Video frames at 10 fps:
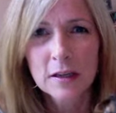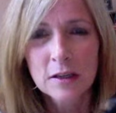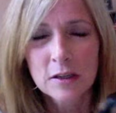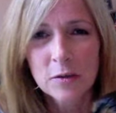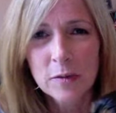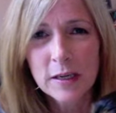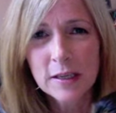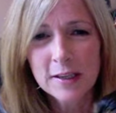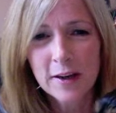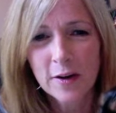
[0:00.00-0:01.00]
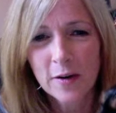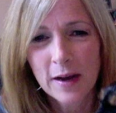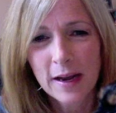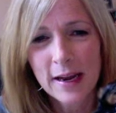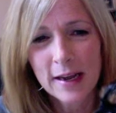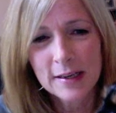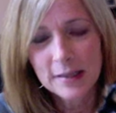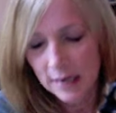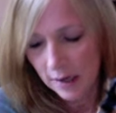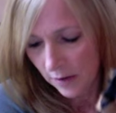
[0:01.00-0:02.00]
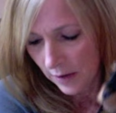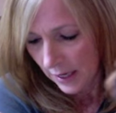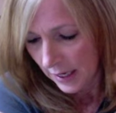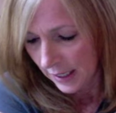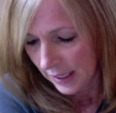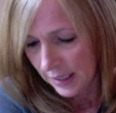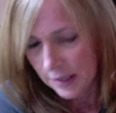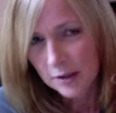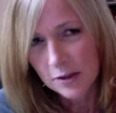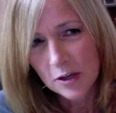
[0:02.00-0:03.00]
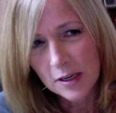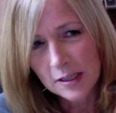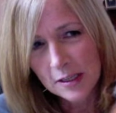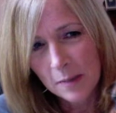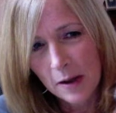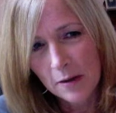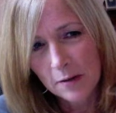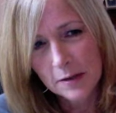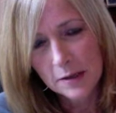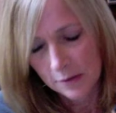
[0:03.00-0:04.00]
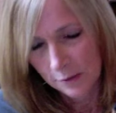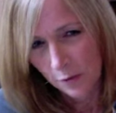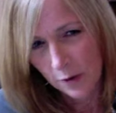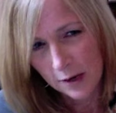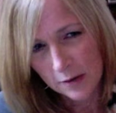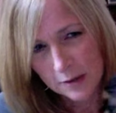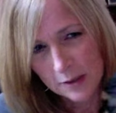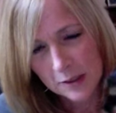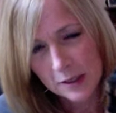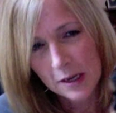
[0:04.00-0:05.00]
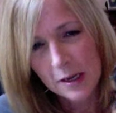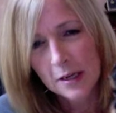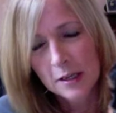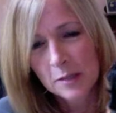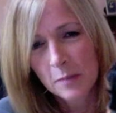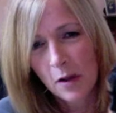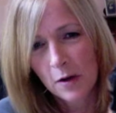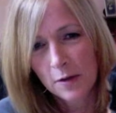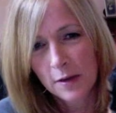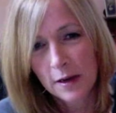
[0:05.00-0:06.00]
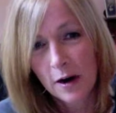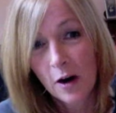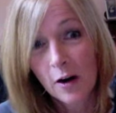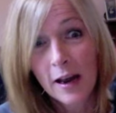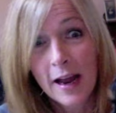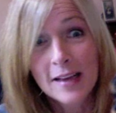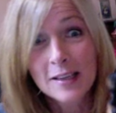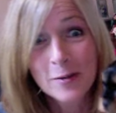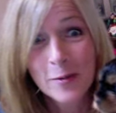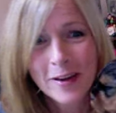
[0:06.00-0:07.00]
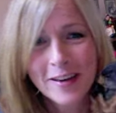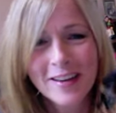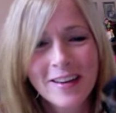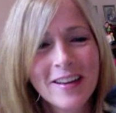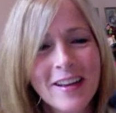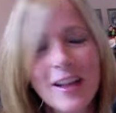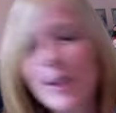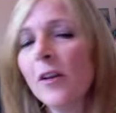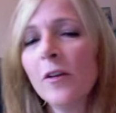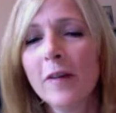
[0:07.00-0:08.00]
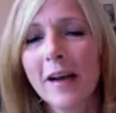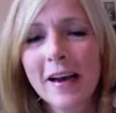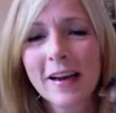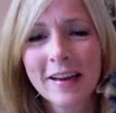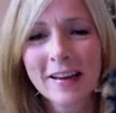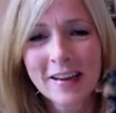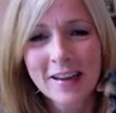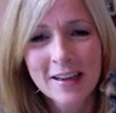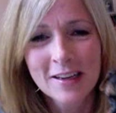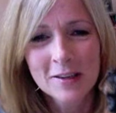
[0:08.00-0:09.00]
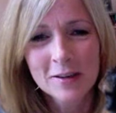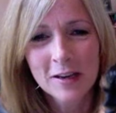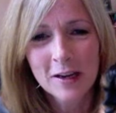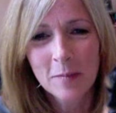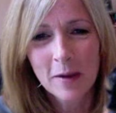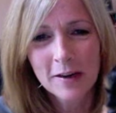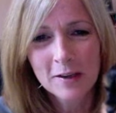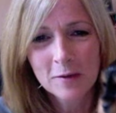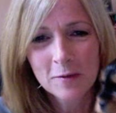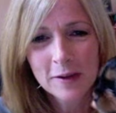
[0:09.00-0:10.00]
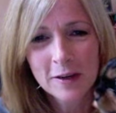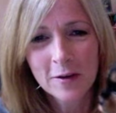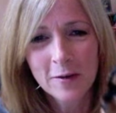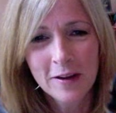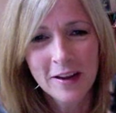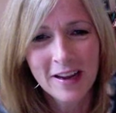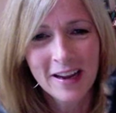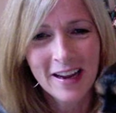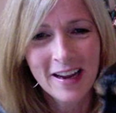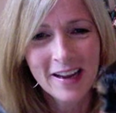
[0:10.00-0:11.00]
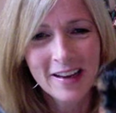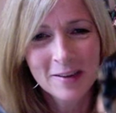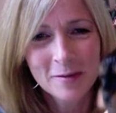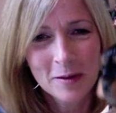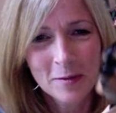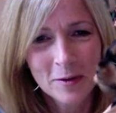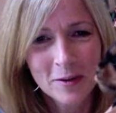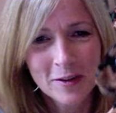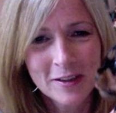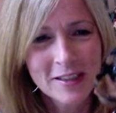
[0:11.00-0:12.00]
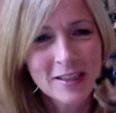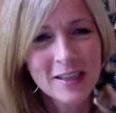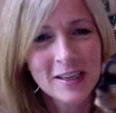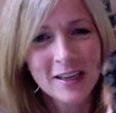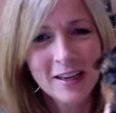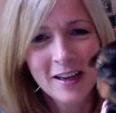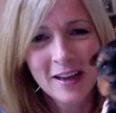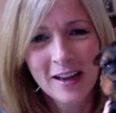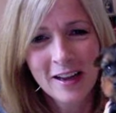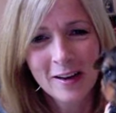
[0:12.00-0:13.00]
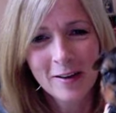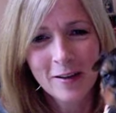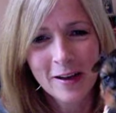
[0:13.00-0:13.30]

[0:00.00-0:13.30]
2 weeks ago, and now he is just about 4 ounces smaller than our last one, Luca. So say goodbye to Vito, and we will see Luca.